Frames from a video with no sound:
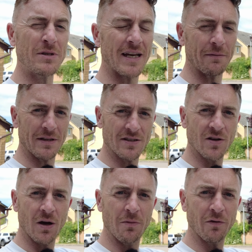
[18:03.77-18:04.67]
tape this
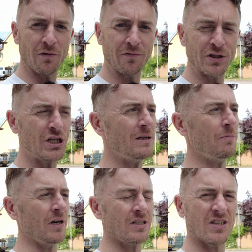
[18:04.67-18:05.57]
time. I've gone for
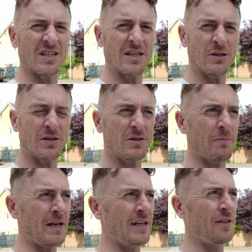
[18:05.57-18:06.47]
cheaper, so instead of
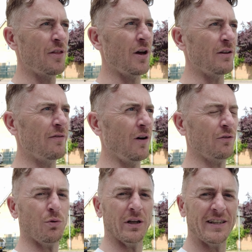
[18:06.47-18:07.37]
spending 35
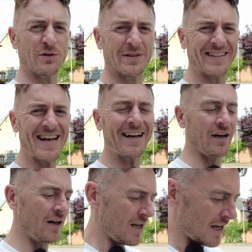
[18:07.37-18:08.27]
quid, this was a tenner.